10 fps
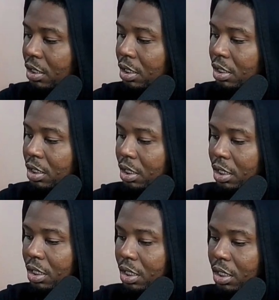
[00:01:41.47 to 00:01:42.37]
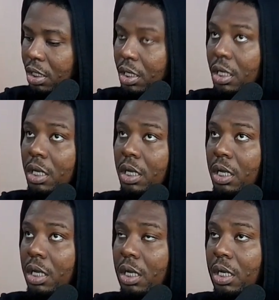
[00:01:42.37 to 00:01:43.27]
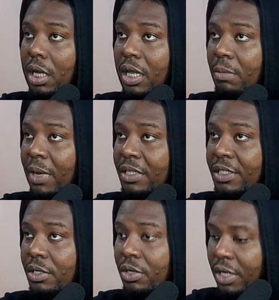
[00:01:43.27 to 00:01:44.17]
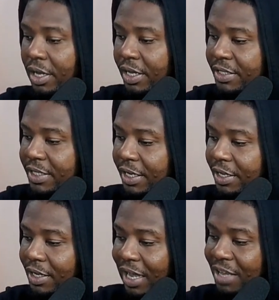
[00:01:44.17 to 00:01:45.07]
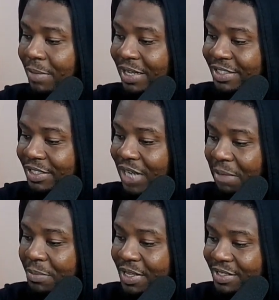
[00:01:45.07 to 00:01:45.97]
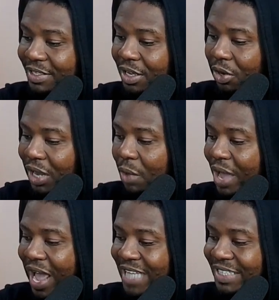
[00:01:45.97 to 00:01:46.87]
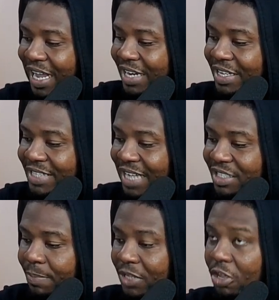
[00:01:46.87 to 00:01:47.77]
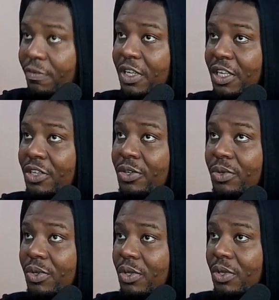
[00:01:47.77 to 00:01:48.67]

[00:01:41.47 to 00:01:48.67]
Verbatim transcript: Okay. Can you imagine? Okay, Italy. Can you imagine? That means look at where Iceland is. That's part of the EU.